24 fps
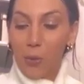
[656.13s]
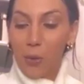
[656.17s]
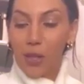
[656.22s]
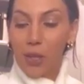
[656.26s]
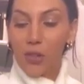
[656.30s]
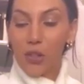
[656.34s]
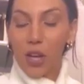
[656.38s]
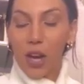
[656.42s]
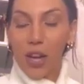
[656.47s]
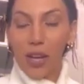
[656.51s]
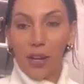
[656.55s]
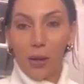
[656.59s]

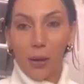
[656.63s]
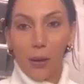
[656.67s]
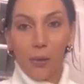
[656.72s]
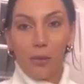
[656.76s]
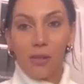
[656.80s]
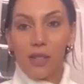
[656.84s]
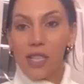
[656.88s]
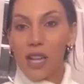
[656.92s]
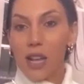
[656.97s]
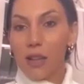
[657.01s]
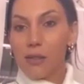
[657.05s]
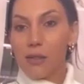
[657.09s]
which I
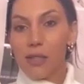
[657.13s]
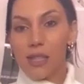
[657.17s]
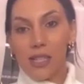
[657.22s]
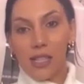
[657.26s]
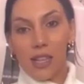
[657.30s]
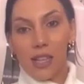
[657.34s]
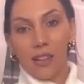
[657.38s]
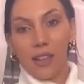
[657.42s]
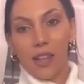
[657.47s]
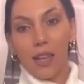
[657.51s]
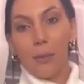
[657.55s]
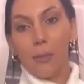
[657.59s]
know sounds
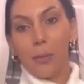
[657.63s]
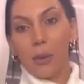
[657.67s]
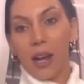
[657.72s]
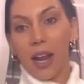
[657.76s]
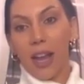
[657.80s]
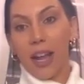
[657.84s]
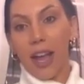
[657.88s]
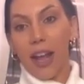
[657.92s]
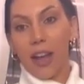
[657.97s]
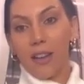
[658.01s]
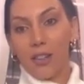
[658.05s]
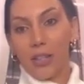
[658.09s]
silly, but
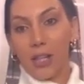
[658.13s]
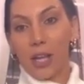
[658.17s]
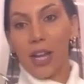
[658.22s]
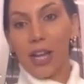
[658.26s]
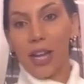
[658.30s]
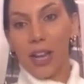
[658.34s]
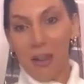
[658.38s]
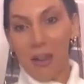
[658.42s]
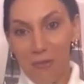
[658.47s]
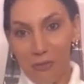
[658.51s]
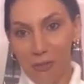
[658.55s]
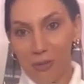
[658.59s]
I actually